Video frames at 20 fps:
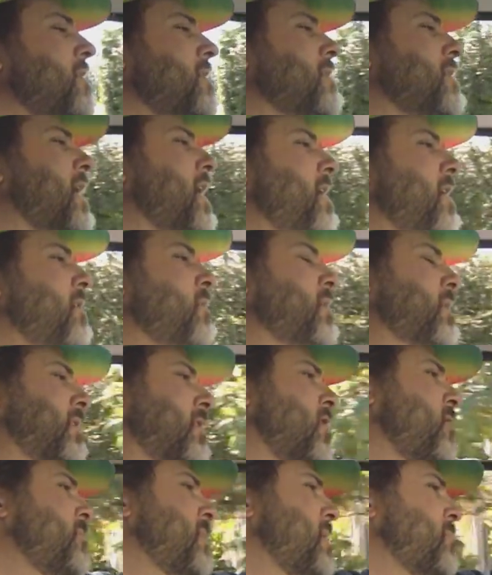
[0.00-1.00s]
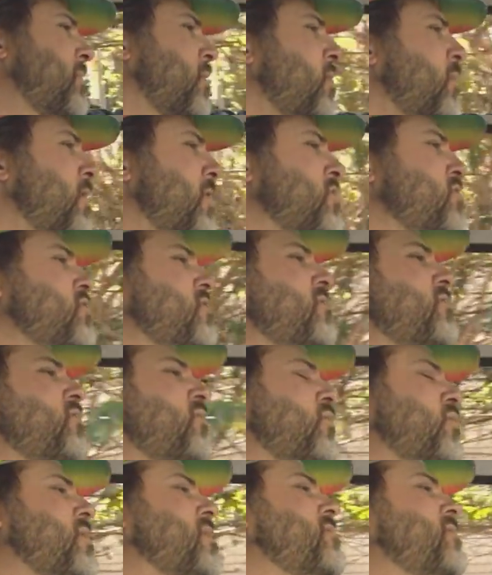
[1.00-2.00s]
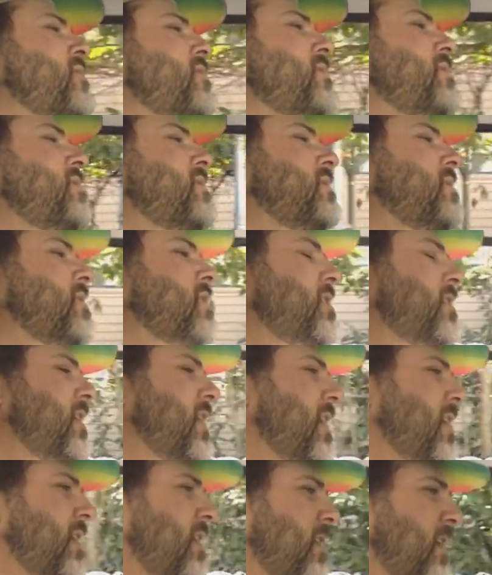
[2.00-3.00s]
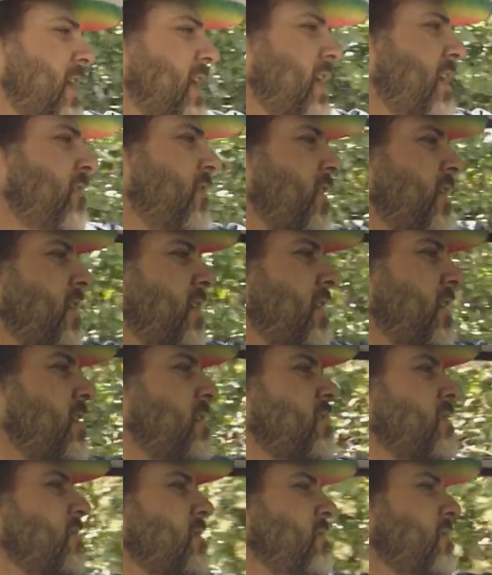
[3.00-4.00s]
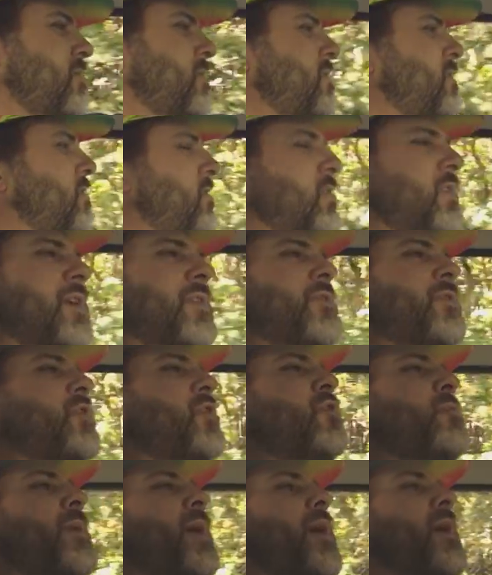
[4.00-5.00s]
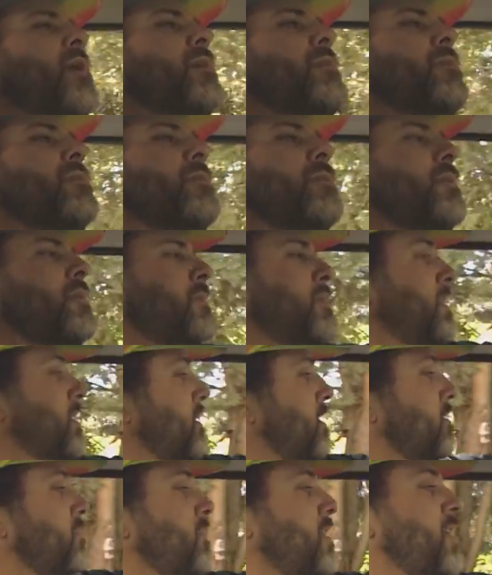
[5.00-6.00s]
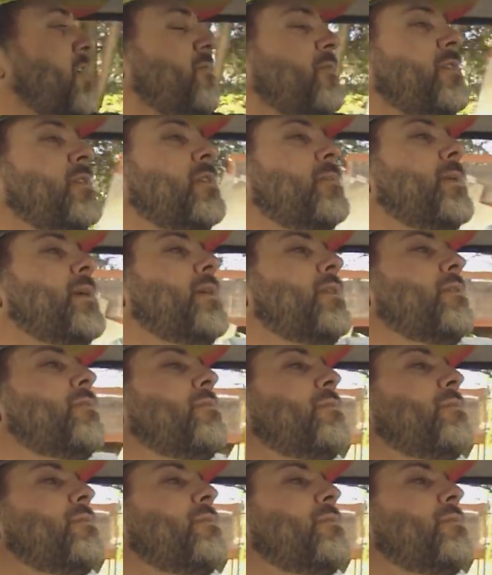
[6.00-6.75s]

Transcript: I always tell people, once you've driven in an EV, you'll never go back. And that's the way I feel about it.